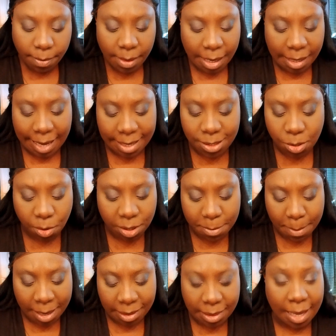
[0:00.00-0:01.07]
That's sort of
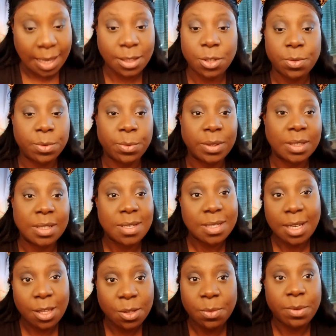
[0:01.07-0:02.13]
my thing, doing with
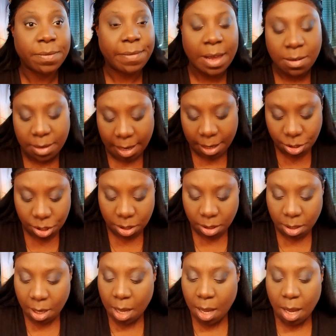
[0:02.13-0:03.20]
concealer, with foundation.
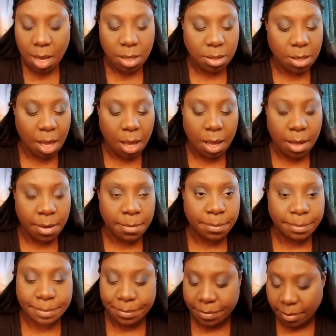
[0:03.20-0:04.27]

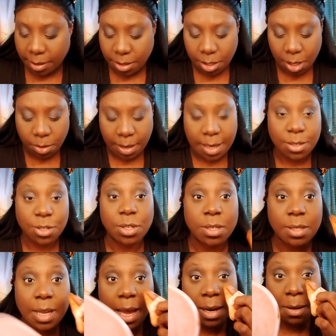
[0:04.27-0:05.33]
So that's just
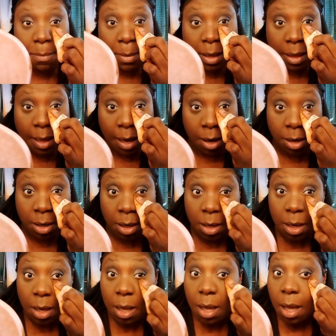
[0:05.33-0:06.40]
kind of me there.
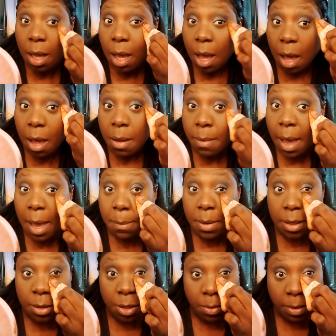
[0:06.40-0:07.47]
I've
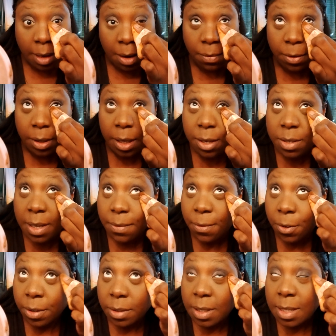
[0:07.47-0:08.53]
been doing that for years, and
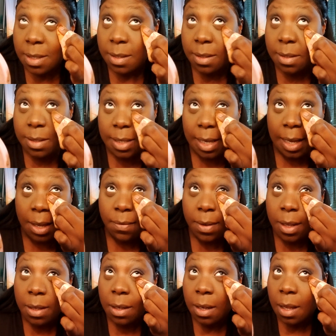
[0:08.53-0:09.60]
for to
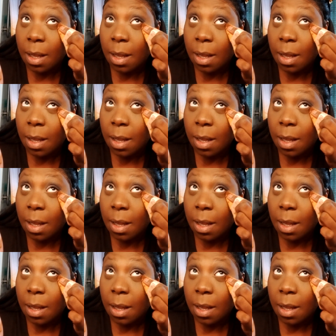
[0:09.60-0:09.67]
even